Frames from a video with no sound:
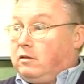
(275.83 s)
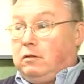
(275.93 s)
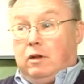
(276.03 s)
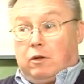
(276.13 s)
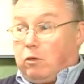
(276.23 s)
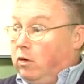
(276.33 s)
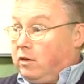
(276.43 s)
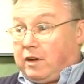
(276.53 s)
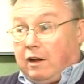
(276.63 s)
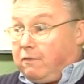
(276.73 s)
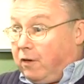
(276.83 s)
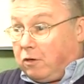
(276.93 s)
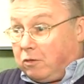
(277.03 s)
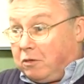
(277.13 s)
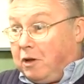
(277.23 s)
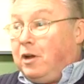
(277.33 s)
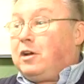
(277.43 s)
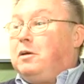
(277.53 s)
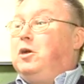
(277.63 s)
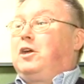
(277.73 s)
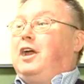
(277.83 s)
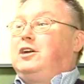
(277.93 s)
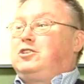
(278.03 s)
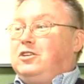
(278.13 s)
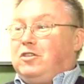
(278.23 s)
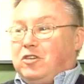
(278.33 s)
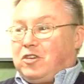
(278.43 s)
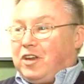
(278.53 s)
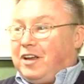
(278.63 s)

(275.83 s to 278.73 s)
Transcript: there weren't telephone communications